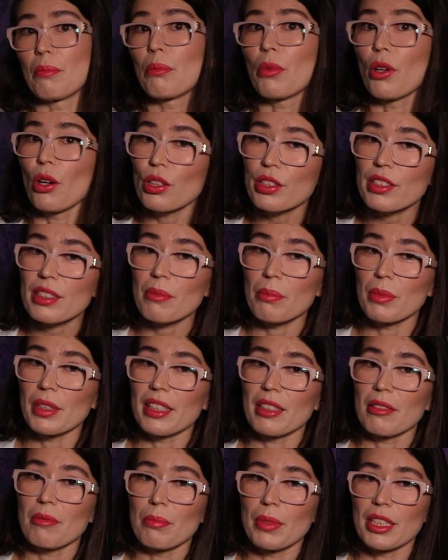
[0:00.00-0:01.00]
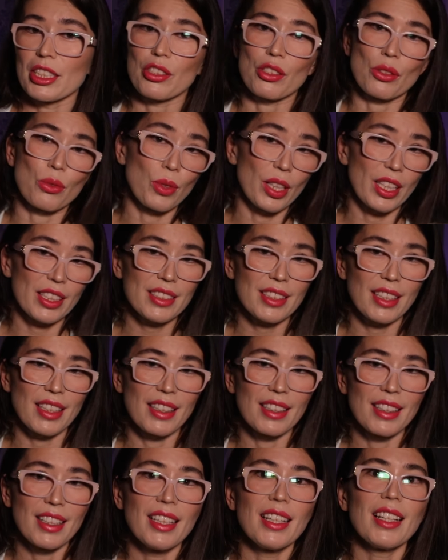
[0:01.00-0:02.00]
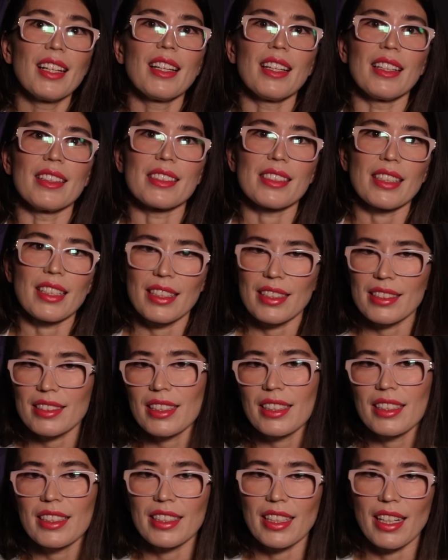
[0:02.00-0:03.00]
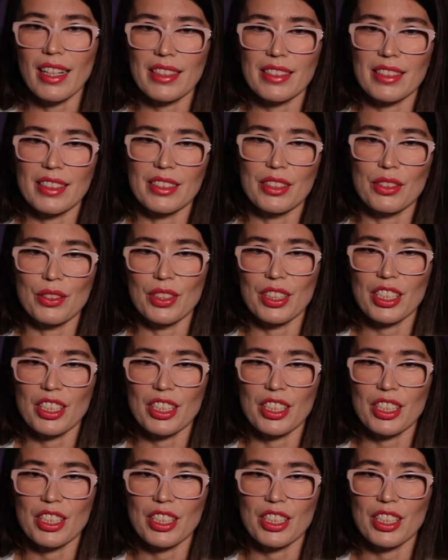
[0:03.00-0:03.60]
impossible, but Giovanna has easily risen to